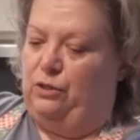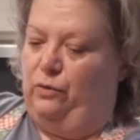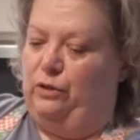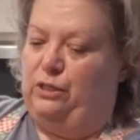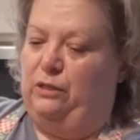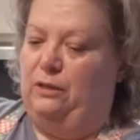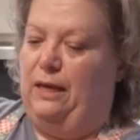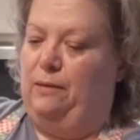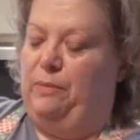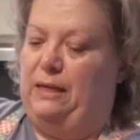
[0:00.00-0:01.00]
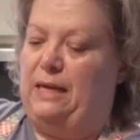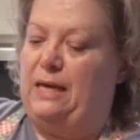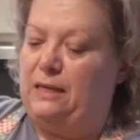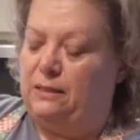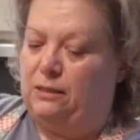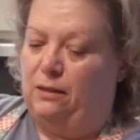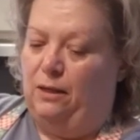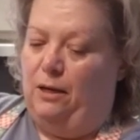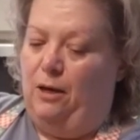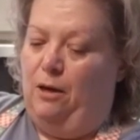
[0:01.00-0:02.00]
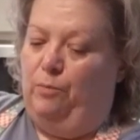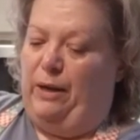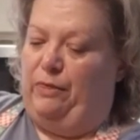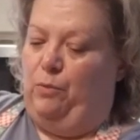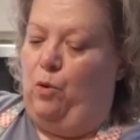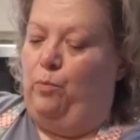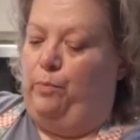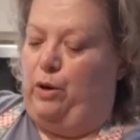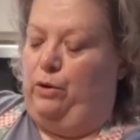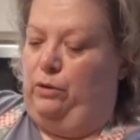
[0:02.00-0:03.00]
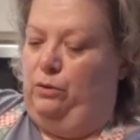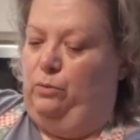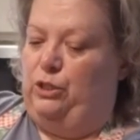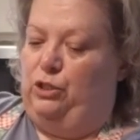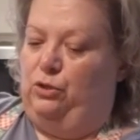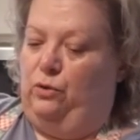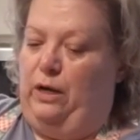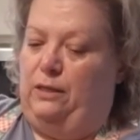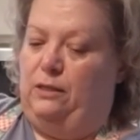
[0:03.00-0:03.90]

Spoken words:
so they'll still get a bit of heat, but it won't burn, which is great.